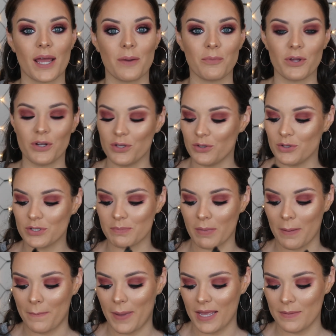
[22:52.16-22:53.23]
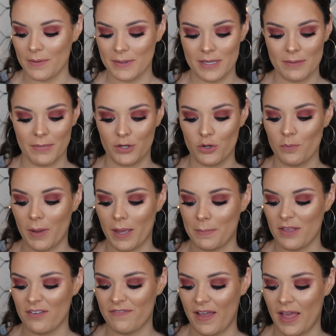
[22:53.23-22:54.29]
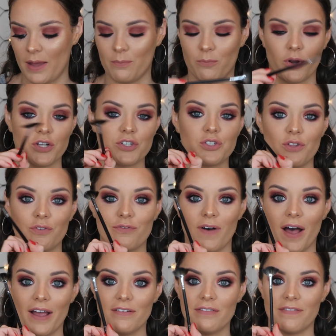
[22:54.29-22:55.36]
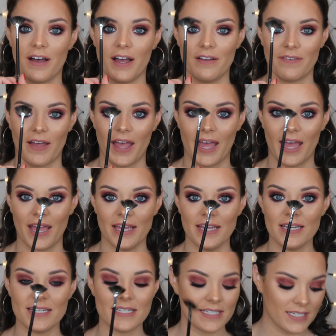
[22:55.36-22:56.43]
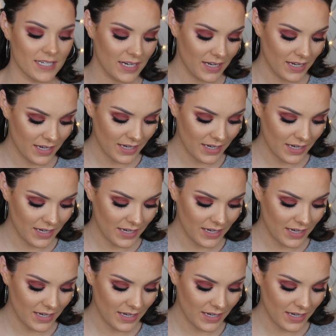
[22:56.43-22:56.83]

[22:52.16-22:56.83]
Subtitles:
I'm going to use my new baby fan brush, the 558.